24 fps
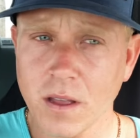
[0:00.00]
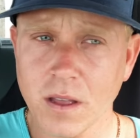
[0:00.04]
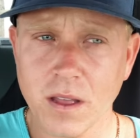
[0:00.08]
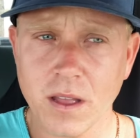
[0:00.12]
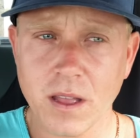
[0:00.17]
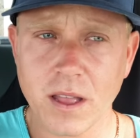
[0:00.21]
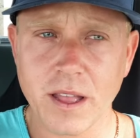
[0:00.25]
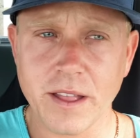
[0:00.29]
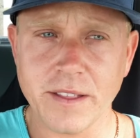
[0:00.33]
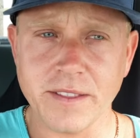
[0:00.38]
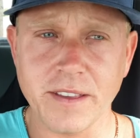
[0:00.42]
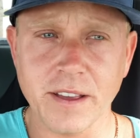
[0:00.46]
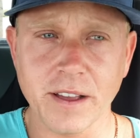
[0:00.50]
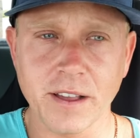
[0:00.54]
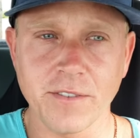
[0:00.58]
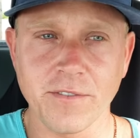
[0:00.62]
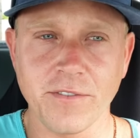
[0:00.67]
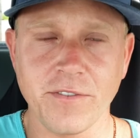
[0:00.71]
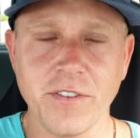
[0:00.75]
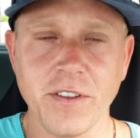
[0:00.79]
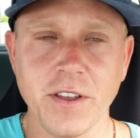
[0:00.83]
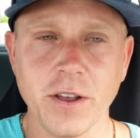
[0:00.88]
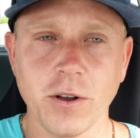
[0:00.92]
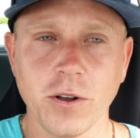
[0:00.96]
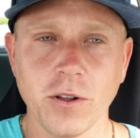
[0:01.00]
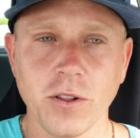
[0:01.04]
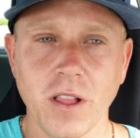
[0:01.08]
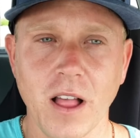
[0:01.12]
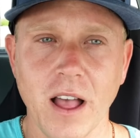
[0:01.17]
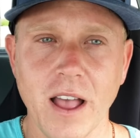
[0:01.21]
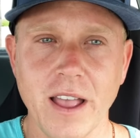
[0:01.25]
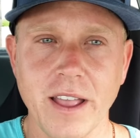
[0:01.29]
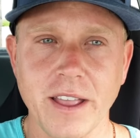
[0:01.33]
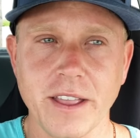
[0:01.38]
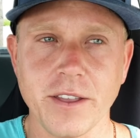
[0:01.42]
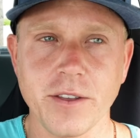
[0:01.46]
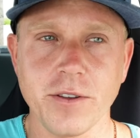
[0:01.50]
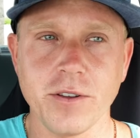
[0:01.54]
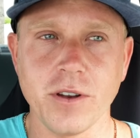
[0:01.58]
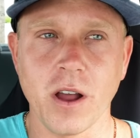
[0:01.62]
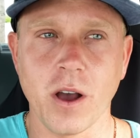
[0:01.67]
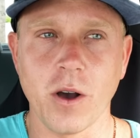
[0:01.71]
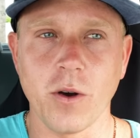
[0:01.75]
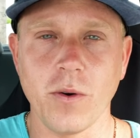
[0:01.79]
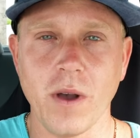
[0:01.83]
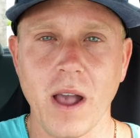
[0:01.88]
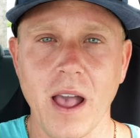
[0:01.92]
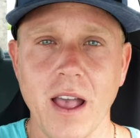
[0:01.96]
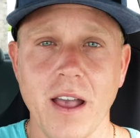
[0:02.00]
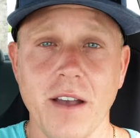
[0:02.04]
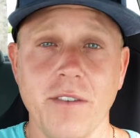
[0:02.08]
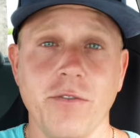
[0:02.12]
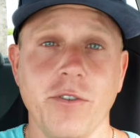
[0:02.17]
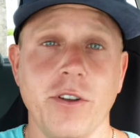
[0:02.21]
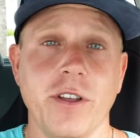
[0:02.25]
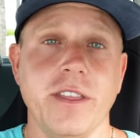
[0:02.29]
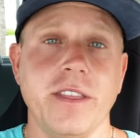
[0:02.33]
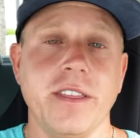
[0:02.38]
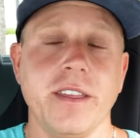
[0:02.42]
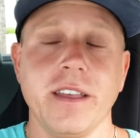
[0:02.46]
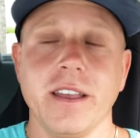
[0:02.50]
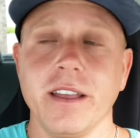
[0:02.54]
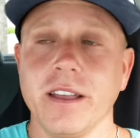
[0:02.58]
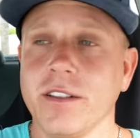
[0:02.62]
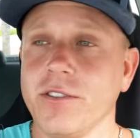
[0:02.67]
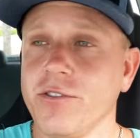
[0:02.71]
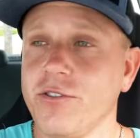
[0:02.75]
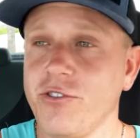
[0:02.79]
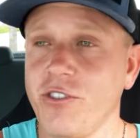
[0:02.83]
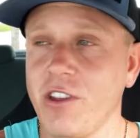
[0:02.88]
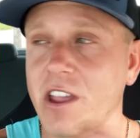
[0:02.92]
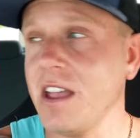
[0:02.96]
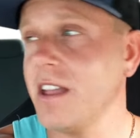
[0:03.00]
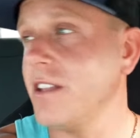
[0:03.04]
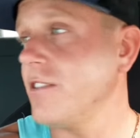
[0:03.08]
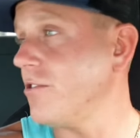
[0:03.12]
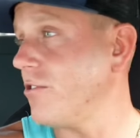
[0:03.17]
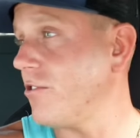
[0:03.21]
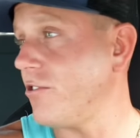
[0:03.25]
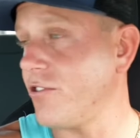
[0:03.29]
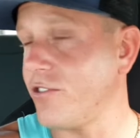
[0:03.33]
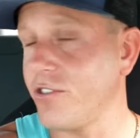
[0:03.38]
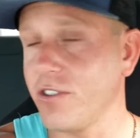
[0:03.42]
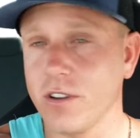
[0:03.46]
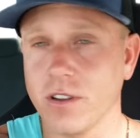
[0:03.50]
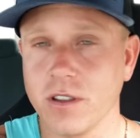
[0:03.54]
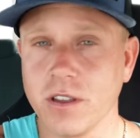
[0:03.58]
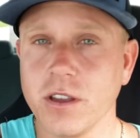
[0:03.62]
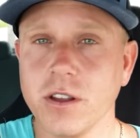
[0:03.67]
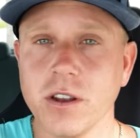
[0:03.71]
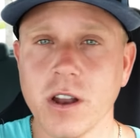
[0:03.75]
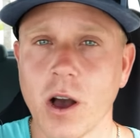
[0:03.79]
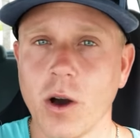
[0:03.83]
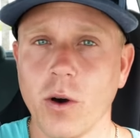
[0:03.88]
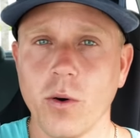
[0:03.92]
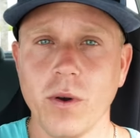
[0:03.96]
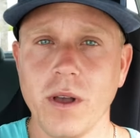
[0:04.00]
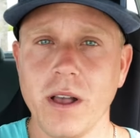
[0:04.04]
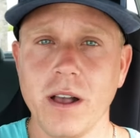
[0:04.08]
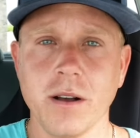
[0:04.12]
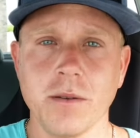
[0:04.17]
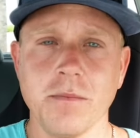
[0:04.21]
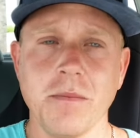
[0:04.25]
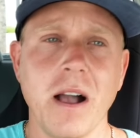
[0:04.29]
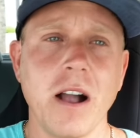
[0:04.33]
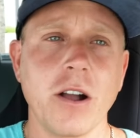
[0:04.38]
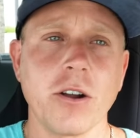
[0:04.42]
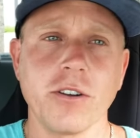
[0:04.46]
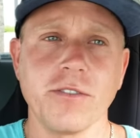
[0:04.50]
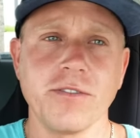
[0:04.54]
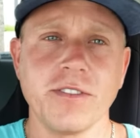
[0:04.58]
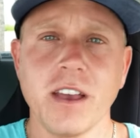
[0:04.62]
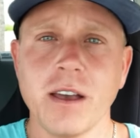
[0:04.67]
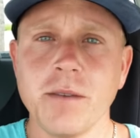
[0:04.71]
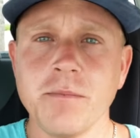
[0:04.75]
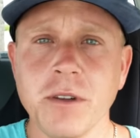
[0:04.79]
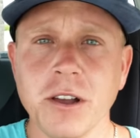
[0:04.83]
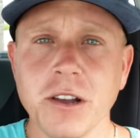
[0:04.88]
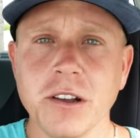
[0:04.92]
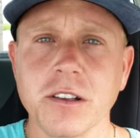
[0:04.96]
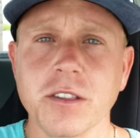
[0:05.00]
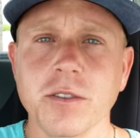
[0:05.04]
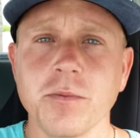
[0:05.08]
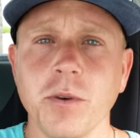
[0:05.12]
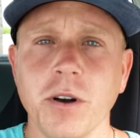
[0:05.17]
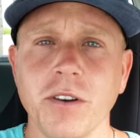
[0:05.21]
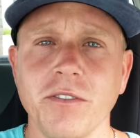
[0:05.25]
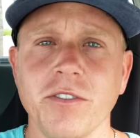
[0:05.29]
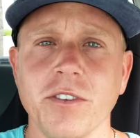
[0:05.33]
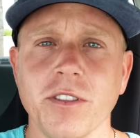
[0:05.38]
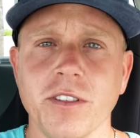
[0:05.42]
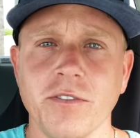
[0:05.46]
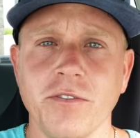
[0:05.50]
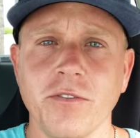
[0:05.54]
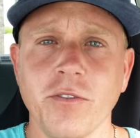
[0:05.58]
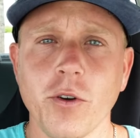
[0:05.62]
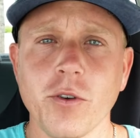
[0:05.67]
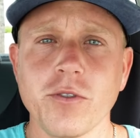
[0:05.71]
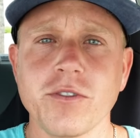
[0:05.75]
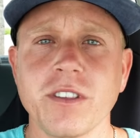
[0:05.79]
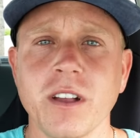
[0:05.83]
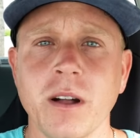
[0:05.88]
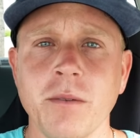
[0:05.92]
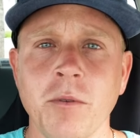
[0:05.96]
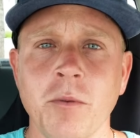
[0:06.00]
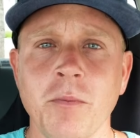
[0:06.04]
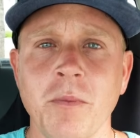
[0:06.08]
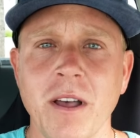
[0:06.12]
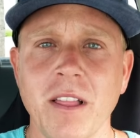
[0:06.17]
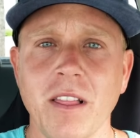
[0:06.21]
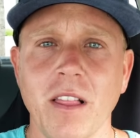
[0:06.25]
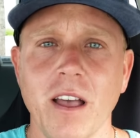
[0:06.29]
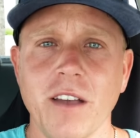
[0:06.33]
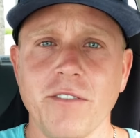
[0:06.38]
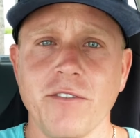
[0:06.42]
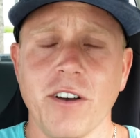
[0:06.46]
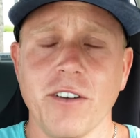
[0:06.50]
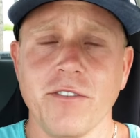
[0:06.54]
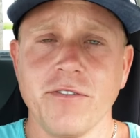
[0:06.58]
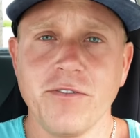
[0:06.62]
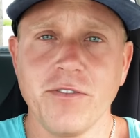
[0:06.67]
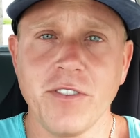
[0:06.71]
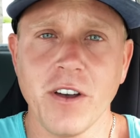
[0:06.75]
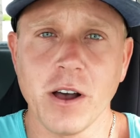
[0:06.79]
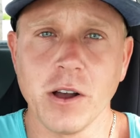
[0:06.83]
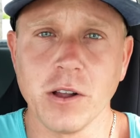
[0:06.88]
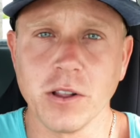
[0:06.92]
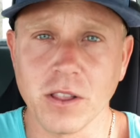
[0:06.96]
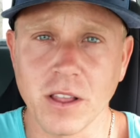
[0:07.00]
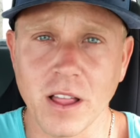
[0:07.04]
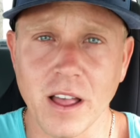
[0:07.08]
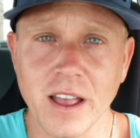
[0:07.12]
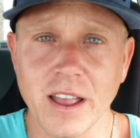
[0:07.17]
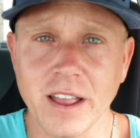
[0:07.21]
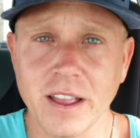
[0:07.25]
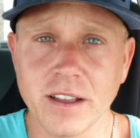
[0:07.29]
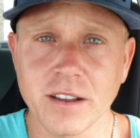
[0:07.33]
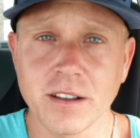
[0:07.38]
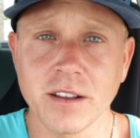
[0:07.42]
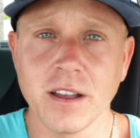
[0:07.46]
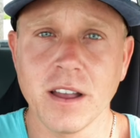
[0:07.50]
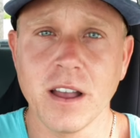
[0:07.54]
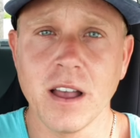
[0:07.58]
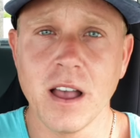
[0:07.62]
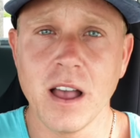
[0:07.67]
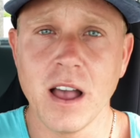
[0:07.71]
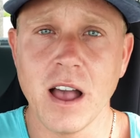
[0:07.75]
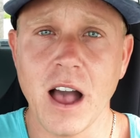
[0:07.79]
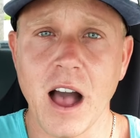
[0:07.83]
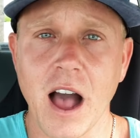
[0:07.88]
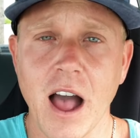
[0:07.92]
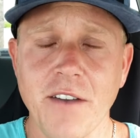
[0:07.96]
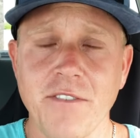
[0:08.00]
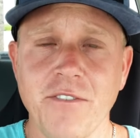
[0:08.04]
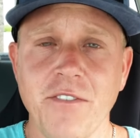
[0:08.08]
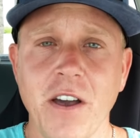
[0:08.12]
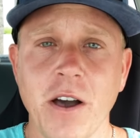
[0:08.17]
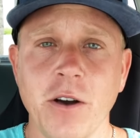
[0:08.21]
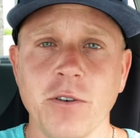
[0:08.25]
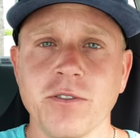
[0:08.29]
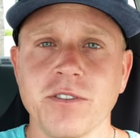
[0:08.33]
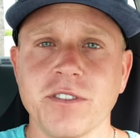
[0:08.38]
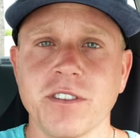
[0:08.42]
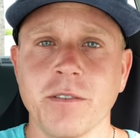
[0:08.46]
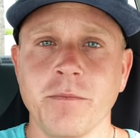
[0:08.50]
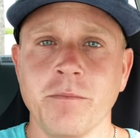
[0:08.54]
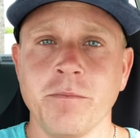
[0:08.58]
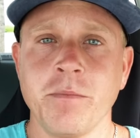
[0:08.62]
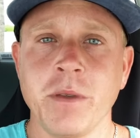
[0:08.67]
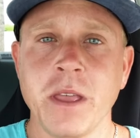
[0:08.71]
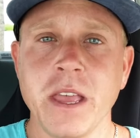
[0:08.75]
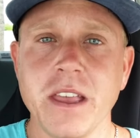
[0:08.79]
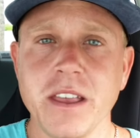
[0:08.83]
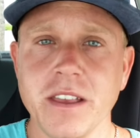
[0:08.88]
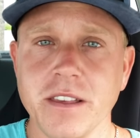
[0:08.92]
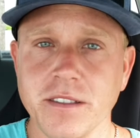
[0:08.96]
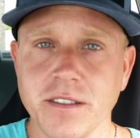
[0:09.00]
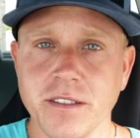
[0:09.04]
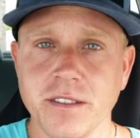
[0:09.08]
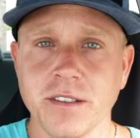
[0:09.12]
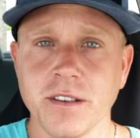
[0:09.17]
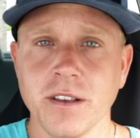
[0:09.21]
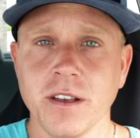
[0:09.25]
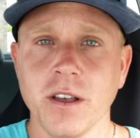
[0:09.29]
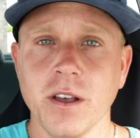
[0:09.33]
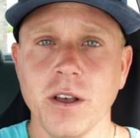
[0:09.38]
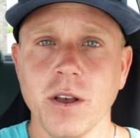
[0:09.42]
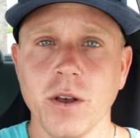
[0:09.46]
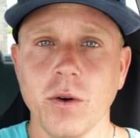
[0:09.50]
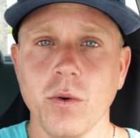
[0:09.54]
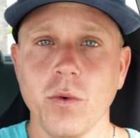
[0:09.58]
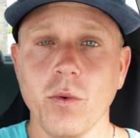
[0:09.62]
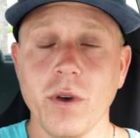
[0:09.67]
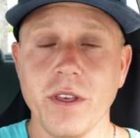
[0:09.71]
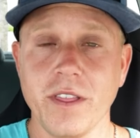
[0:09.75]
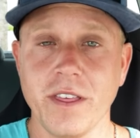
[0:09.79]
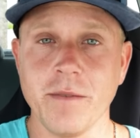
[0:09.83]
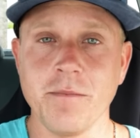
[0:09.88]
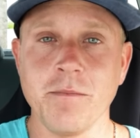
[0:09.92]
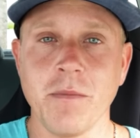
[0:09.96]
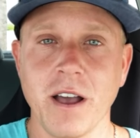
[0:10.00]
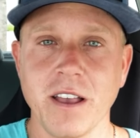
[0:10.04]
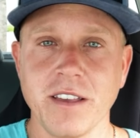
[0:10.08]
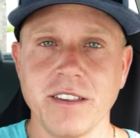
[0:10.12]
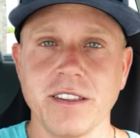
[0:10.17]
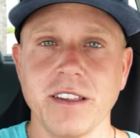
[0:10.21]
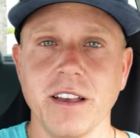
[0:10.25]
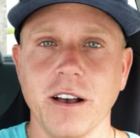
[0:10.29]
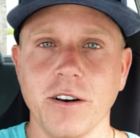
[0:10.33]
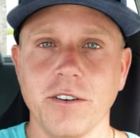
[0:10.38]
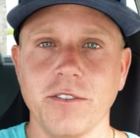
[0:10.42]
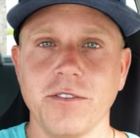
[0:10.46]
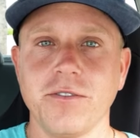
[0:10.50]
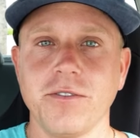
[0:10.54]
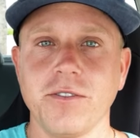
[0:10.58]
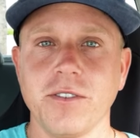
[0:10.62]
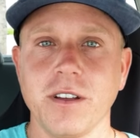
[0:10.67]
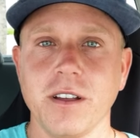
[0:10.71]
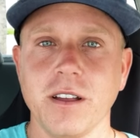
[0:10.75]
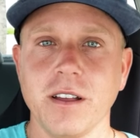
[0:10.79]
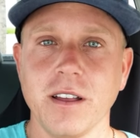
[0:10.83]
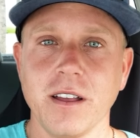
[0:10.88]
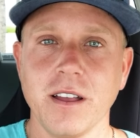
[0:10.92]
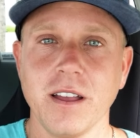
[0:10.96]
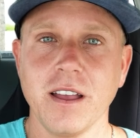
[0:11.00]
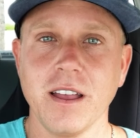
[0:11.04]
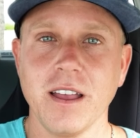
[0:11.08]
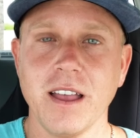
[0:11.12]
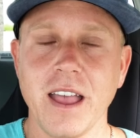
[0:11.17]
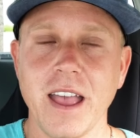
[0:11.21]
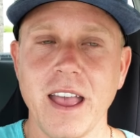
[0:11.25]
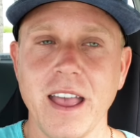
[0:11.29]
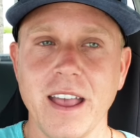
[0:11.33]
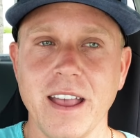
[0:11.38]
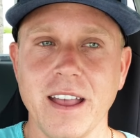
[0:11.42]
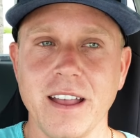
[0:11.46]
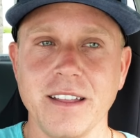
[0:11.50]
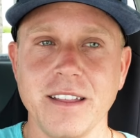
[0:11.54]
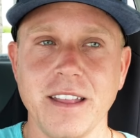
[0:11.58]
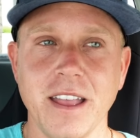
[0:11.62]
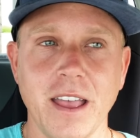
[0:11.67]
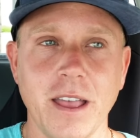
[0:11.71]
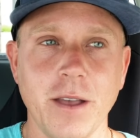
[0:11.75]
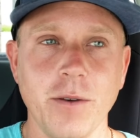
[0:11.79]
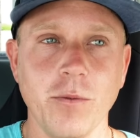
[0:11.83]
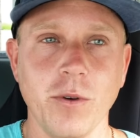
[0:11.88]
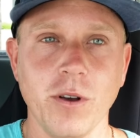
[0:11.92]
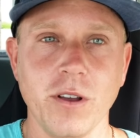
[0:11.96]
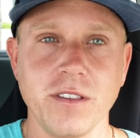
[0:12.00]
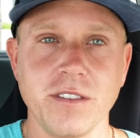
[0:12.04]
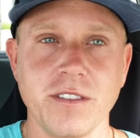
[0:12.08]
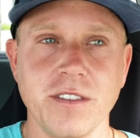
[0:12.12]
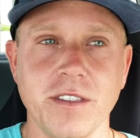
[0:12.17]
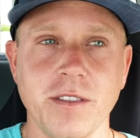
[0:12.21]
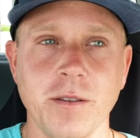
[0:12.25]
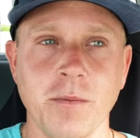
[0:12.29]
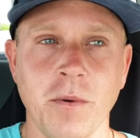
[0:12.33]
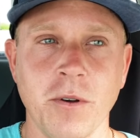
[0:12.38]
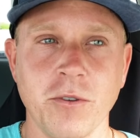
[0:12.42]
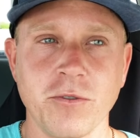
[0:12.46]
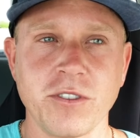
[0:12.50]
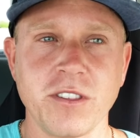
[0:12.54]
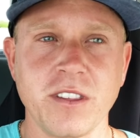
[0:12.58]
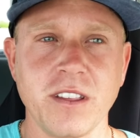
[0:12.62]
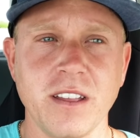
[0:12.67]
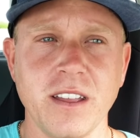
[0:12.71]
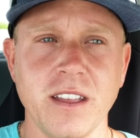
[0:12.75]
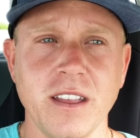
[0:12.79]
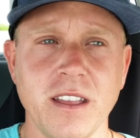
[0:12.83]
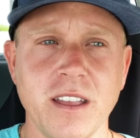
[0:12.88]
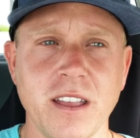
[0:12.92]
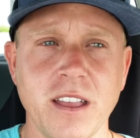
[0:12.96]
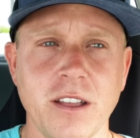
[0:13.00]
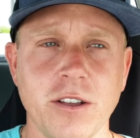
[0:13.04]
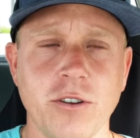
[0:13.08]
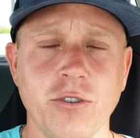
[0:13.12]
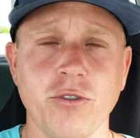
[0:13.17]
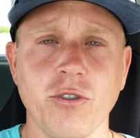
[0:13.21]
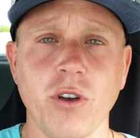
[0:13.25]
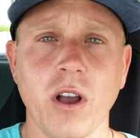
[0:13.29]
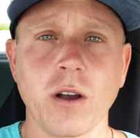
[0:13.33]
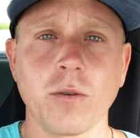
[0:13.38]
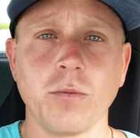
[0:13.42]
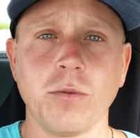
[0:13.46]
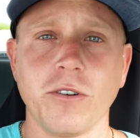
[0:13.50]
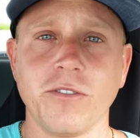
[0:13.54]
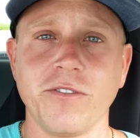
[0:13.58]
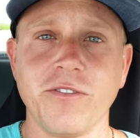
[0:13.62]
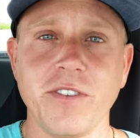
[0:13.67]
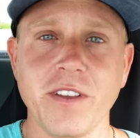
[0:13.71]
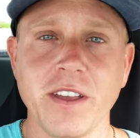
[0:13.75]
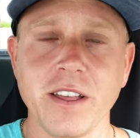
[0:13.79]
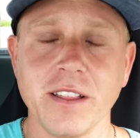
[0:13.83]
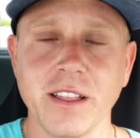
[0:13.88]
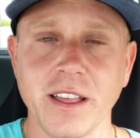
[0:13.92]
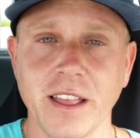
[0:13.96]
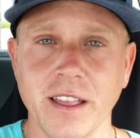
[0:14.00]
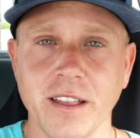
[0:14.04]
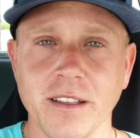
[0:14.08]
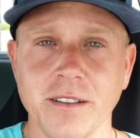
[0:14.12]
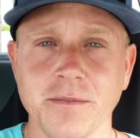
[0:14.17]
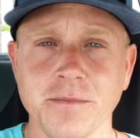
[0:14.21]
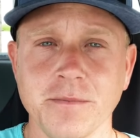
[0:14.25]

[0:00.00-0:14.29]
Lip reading: it didn't feel like, everything changed, in a matter of 10 minutes. But for the first time in my life, I felt like I found some peace within myself. And it was the most incredible feeling.